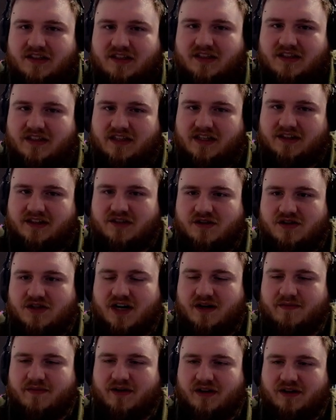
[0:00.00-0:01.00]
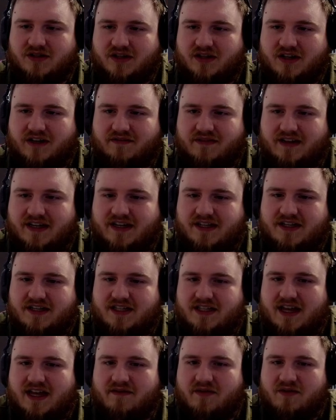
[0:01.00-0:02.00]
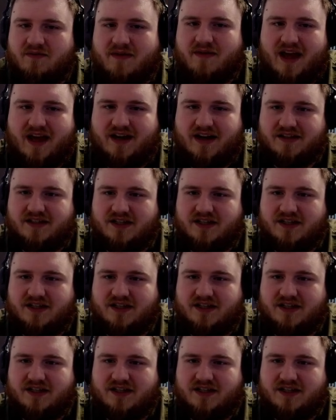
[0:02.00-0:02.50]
Get their Charbelcher off. They need 7 mana